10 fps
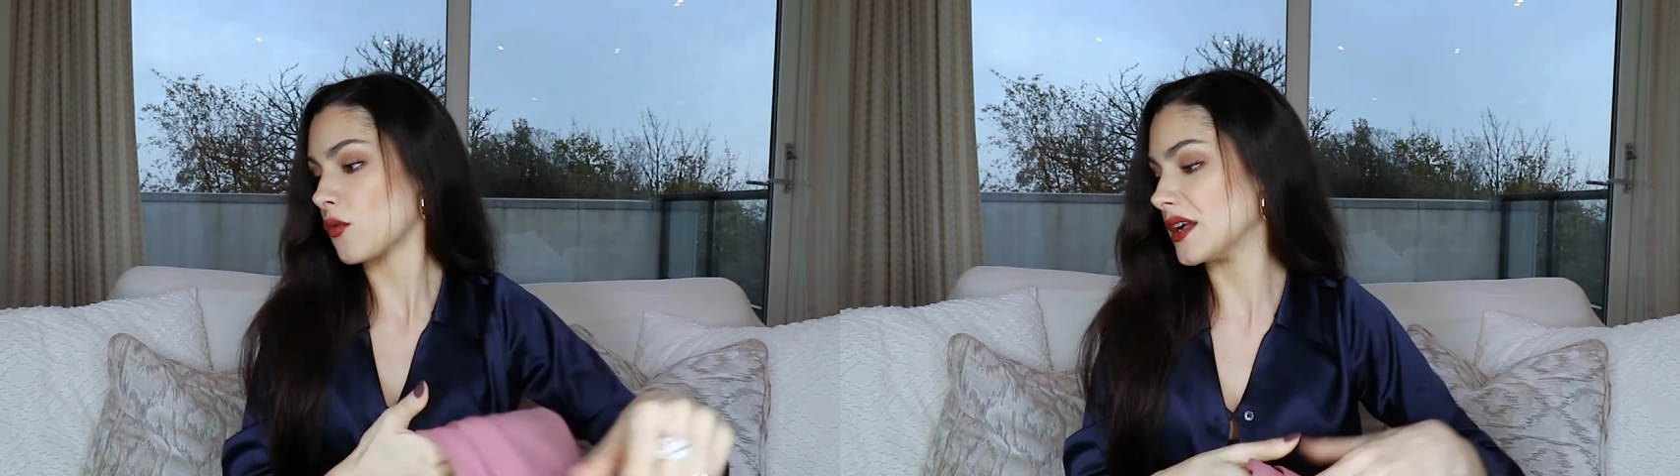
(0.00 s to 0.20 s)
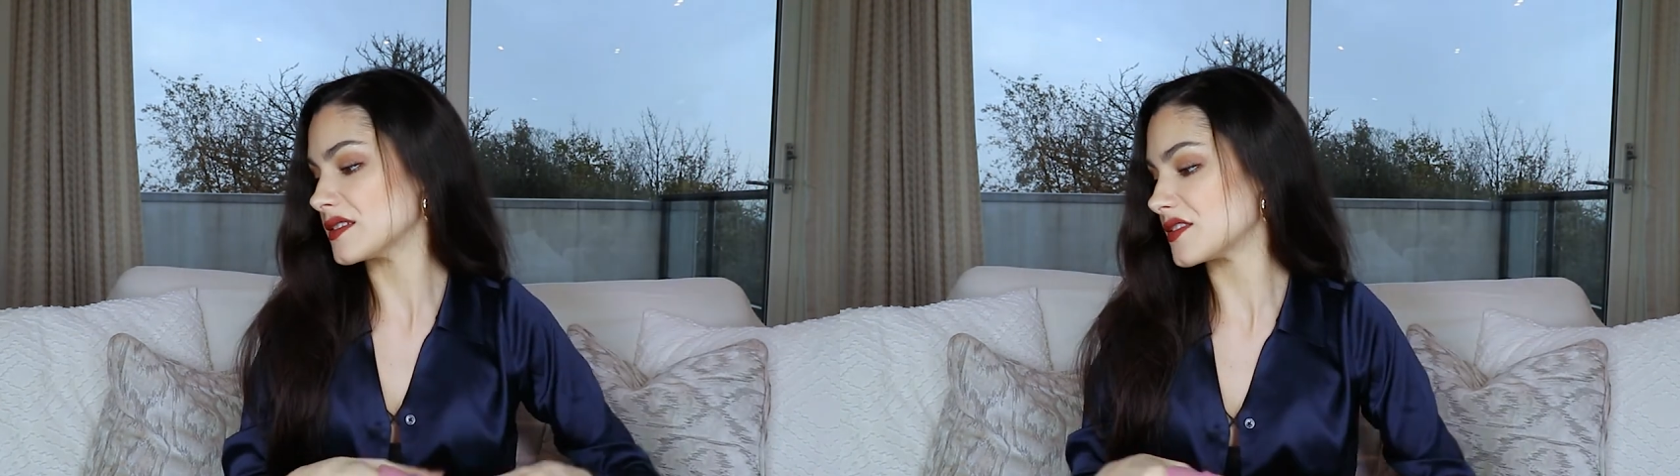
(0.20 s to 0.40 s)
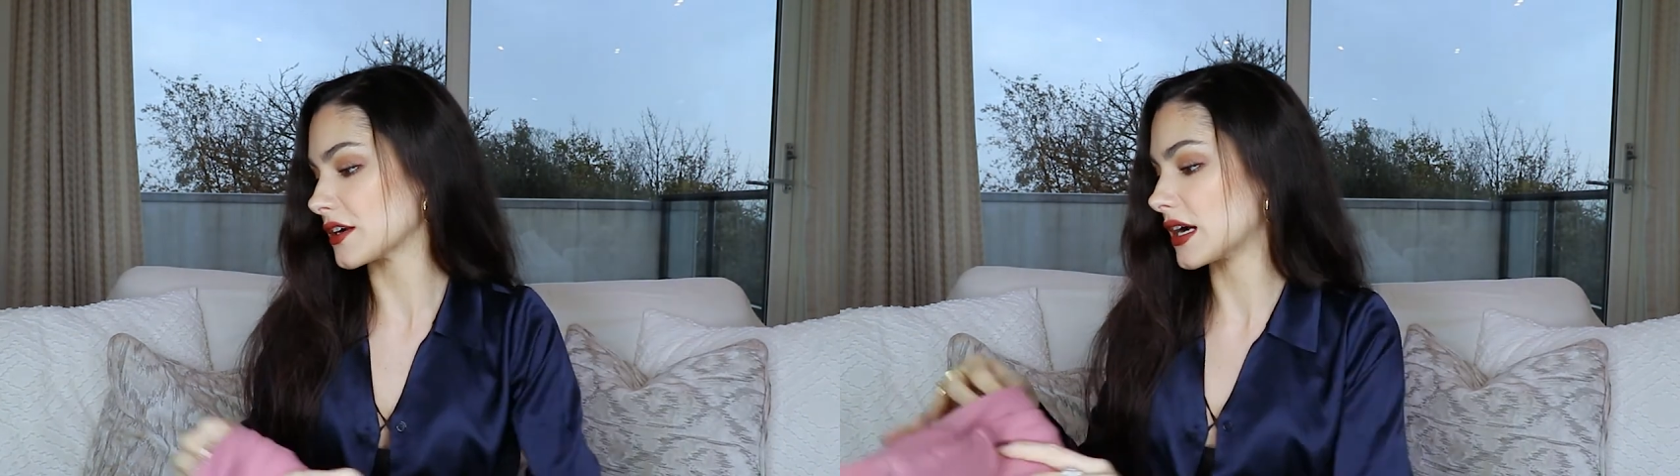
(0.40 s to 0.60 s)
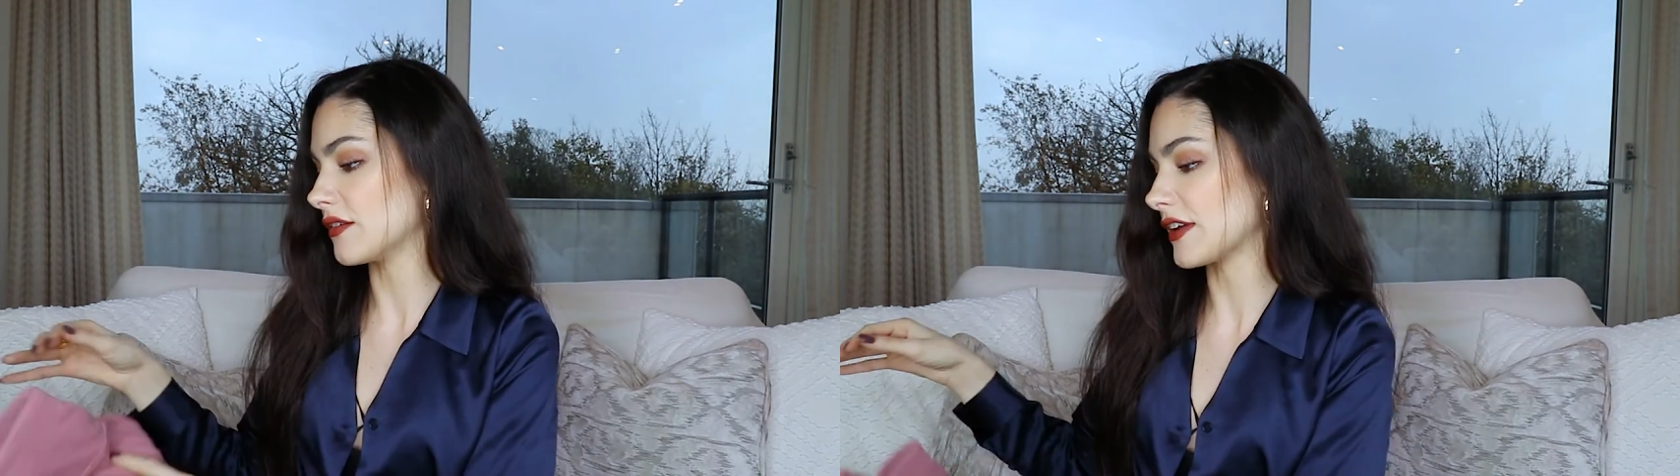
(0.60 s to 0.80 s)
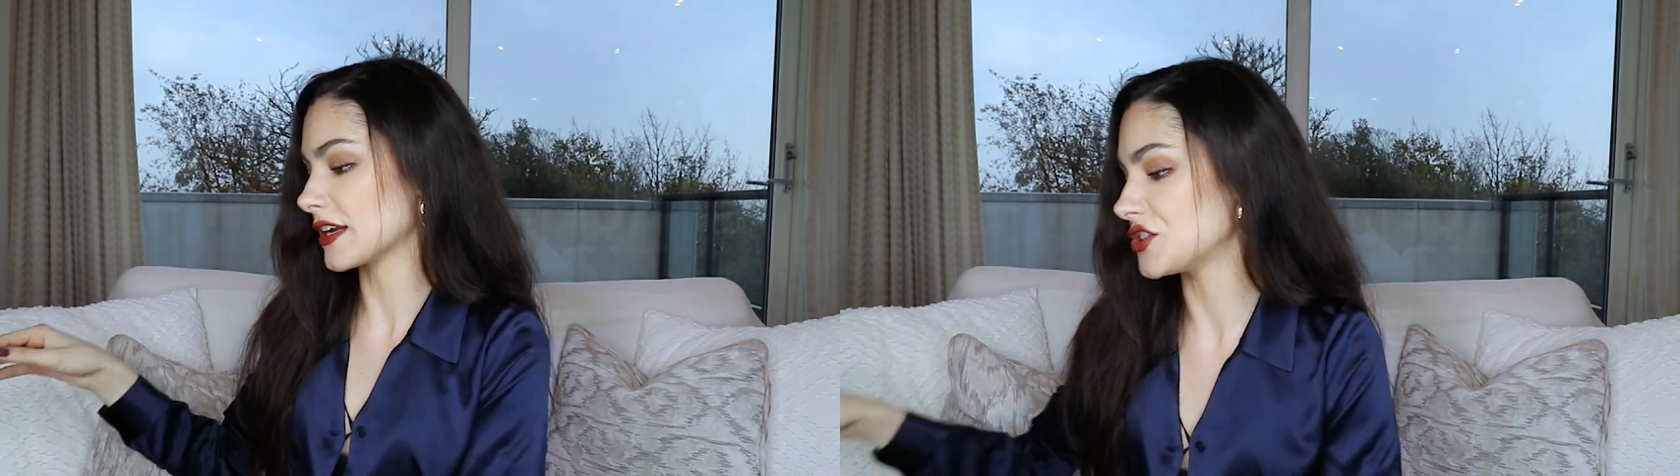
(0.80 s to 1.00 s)
ones. They're kind
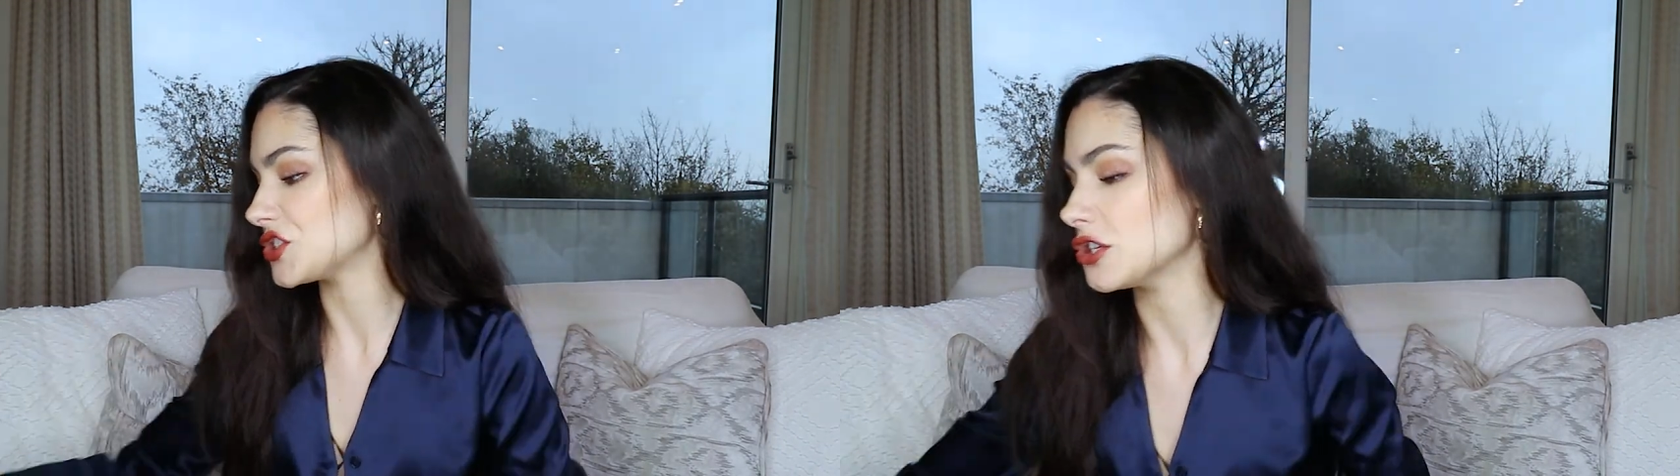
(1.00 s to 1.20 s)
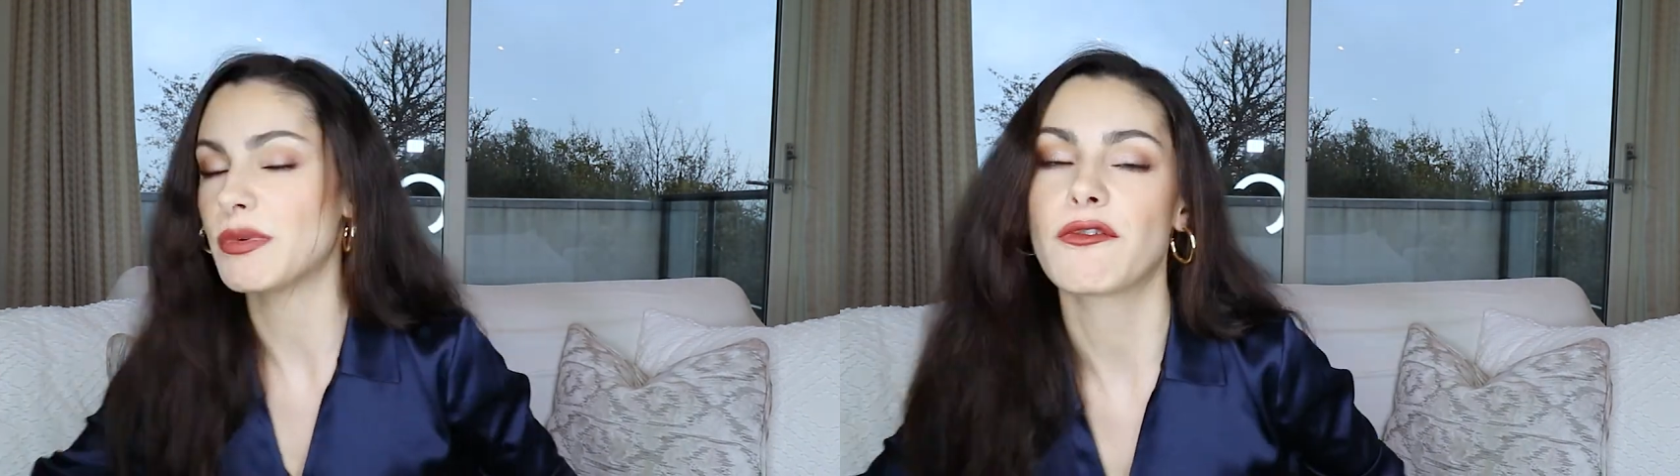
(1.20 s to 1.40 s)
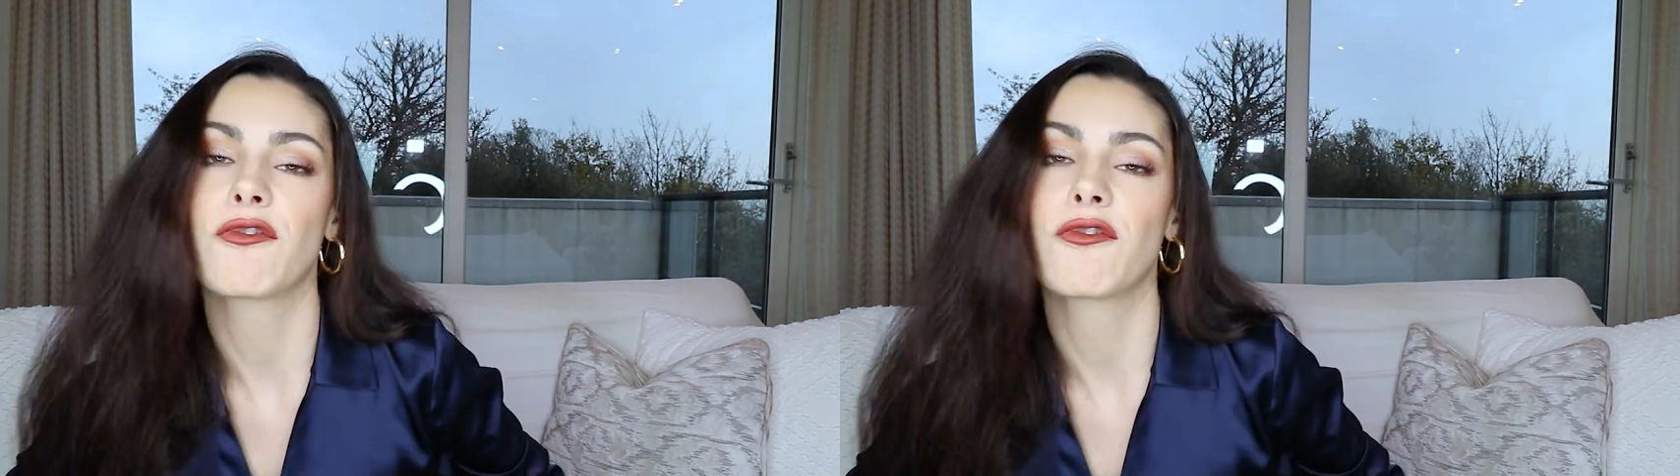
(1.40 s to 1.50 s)
of like a dupe